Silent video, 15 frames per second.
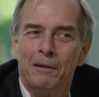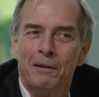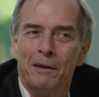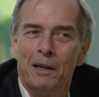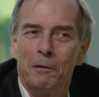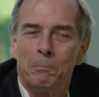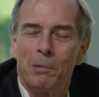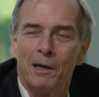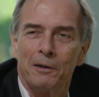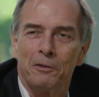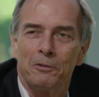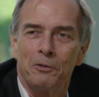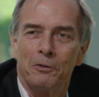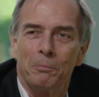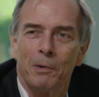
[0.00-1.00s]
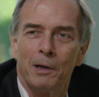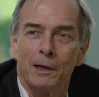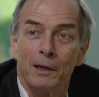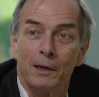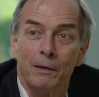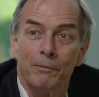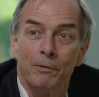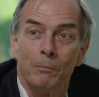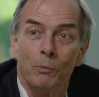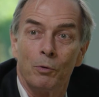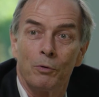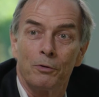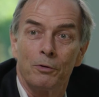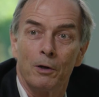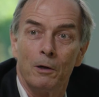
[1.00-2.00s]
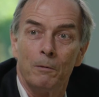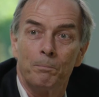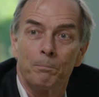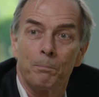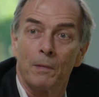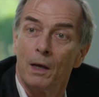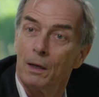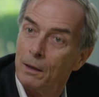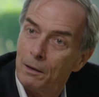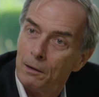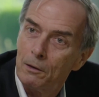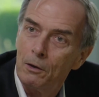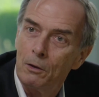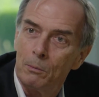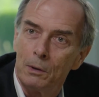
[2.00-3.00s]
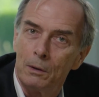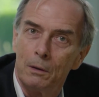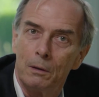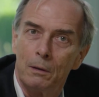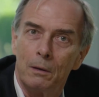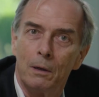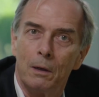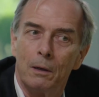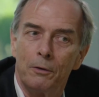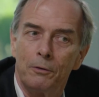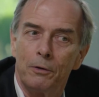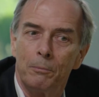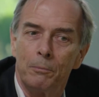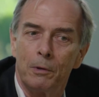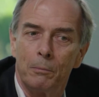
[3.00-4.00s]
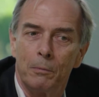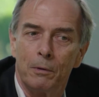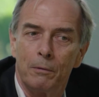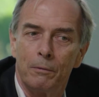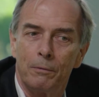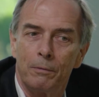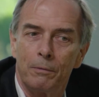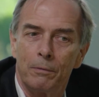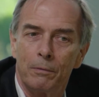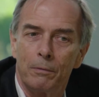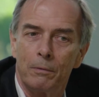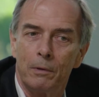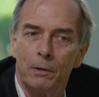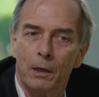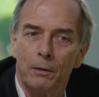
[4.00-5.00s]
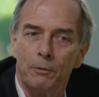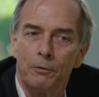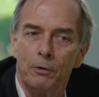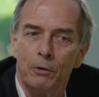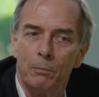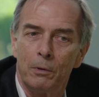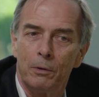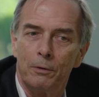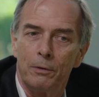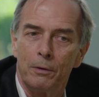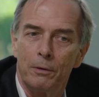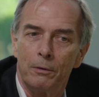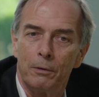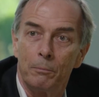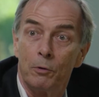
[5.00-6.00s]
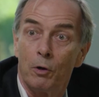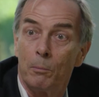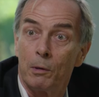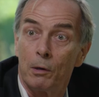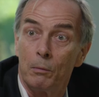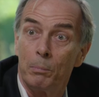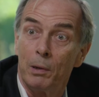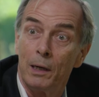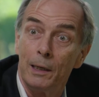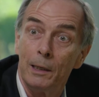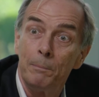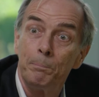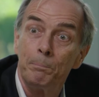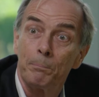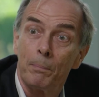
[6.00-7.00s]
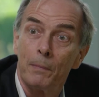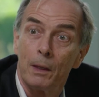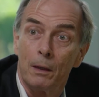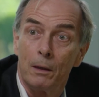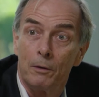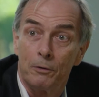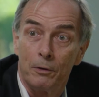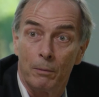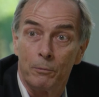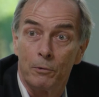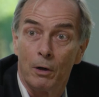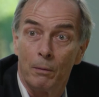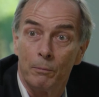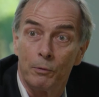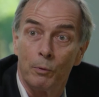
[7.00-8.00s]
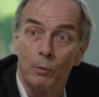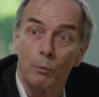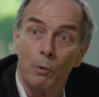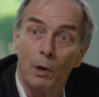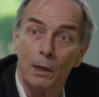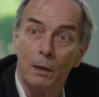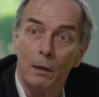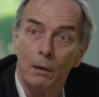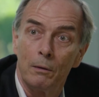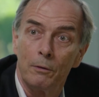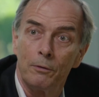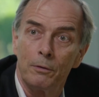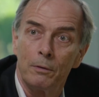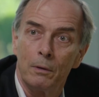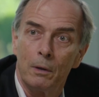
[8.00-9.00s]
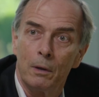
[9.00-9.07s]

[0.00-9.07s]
NET patients may get even more so. Another common symptom of NET tumours is abdominal pain, sometimes with weight loss,